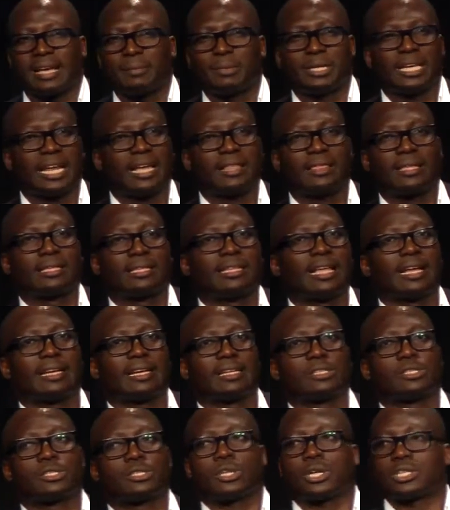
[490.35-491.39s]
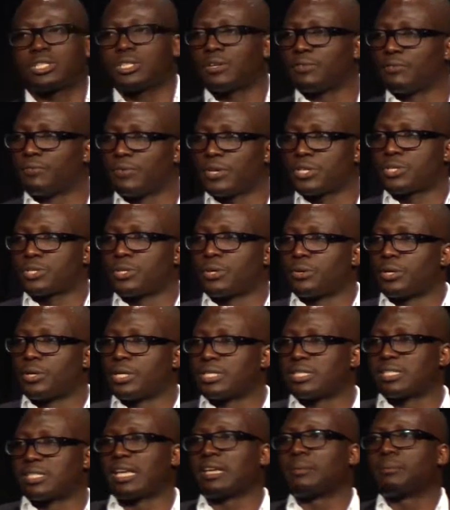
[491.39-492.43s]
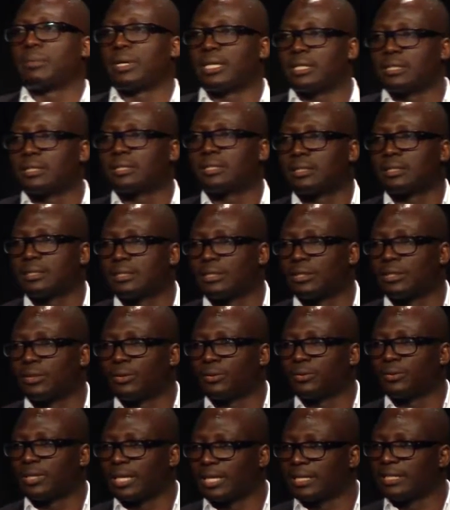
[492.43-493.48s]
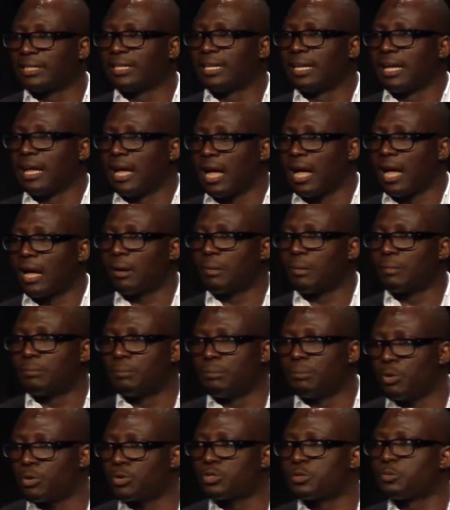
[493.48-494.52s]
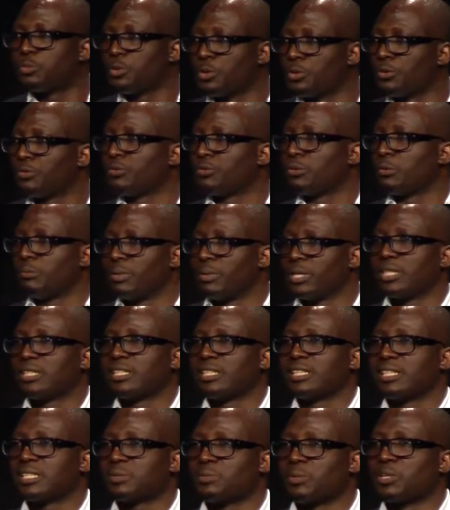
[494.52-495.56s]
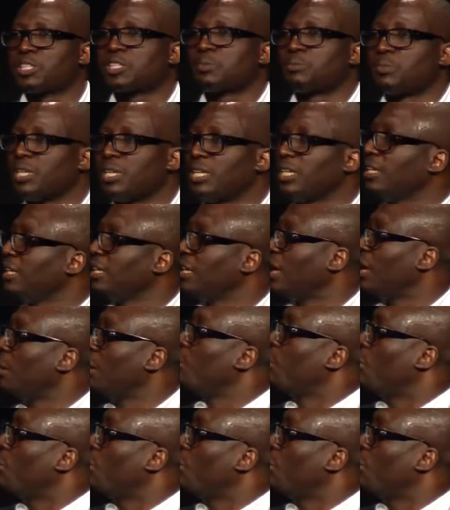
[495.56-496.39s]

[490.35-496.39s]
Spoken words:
I mean, I think that is such a visionary statement, you know, that our most beautiful buildings must be in our